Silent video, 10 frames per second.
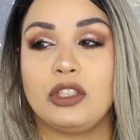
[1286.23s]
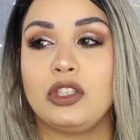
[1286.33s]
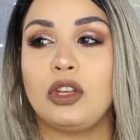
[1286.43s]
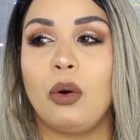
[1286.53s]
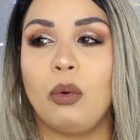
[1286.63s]

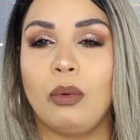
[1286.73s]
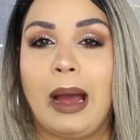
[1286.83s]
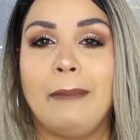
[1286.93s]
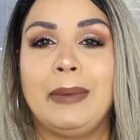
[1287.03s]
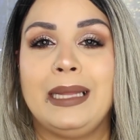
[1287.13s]
So,
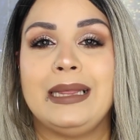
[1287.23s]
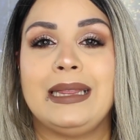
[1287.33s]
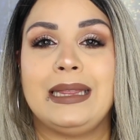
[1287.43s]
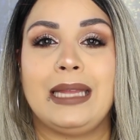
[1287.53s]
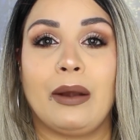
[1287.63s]
I mean,
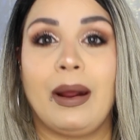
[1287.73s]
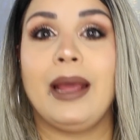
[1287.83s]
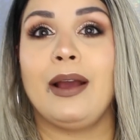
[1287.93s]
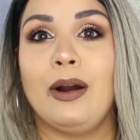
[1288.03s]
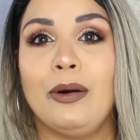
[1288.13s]
there
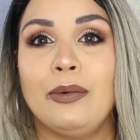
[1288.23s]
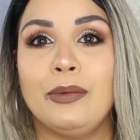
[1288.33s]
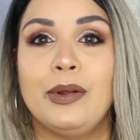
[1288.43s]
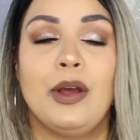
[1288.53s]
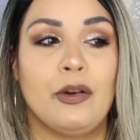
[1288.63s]
I go,